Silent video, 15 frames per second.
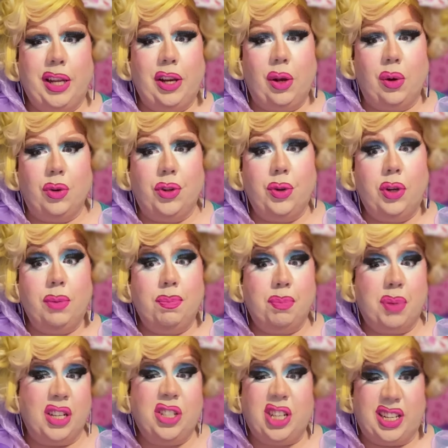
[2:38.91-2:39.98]
due to
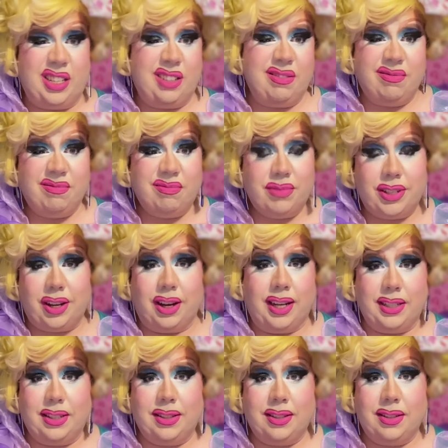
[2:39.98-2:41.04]
budget
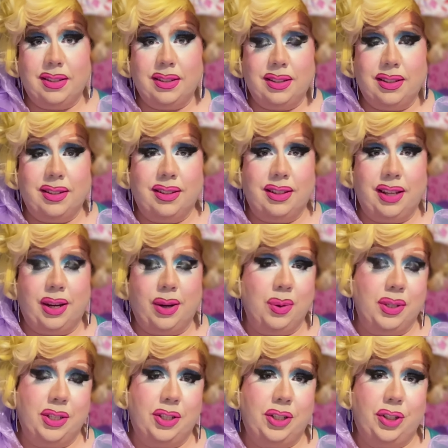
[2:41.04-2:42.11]
cuts, there
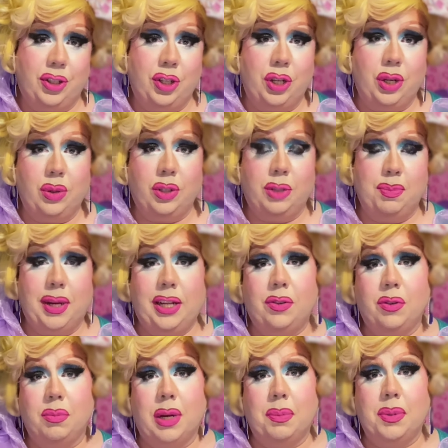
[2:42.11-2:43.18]
was just no space
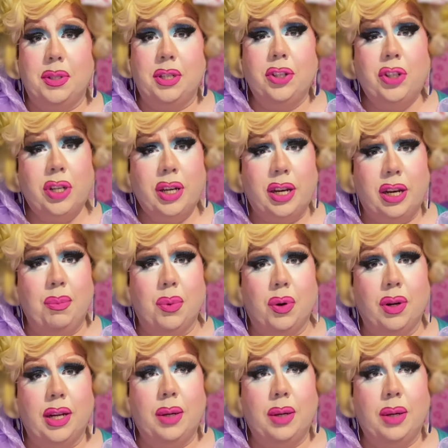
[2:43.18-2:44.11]
for my position anymore.